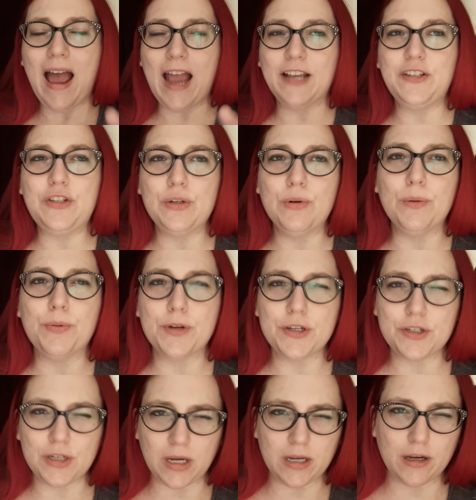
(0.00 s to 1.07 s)
I do
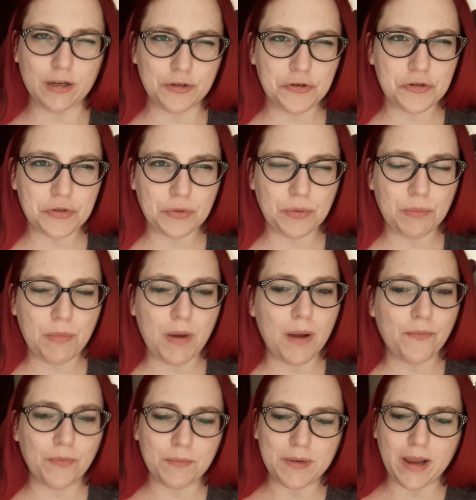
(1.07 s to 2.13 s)
appreciate a good
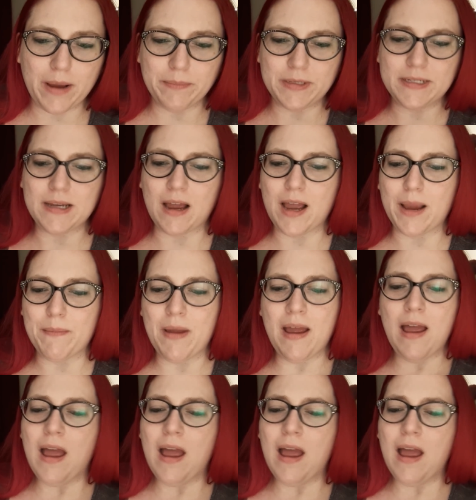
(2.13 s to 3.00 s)
shoot-em-up from time to time.